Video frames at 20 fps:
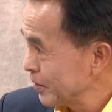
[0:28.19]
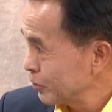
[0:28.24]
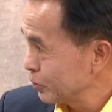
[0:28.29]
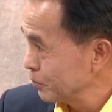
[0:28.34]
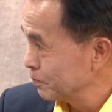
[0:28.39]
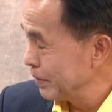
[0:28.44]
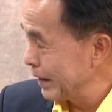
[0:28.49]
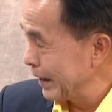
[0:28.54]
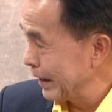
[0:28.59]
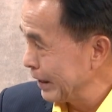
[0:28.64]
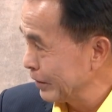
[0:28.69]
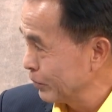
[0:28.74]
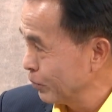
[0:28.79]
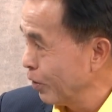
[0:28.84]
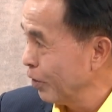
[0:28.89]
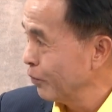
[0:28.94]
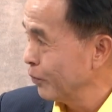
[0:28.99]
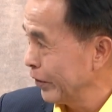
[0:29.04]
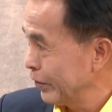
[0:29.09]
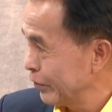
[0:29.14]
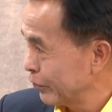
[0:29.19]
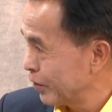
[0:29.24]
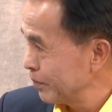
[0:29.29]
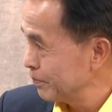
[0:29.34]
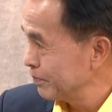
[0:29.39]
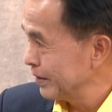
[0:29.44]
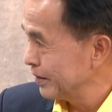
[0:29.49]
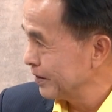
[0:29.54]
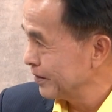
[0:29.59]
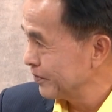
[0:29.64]
to ban Huawei
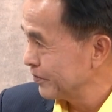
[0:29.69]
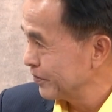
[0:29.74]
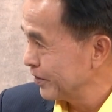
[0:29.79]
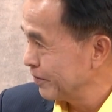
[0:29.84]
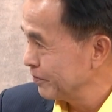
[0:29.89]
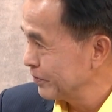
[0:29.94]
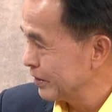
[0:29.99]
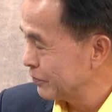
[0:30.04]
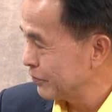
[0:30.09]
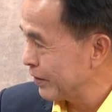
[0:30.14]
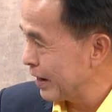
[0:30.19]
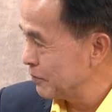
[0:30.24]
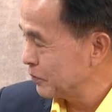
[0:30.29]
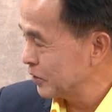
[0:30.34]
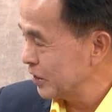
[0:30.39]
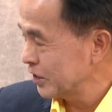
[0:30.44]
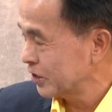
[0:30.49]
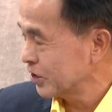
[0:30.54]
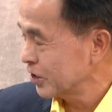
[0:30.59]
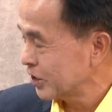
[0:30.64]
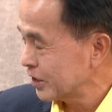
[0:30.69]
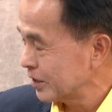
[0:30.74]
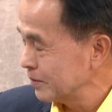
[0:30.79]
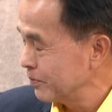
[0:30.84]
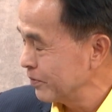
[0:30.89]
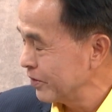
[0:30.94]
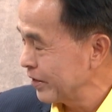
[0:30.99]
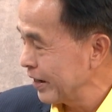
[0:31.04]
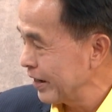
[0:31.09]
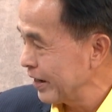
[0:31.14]
equipment from the 5G system
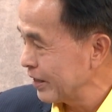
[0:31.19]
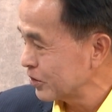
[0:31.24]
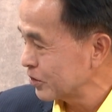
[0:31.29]
there.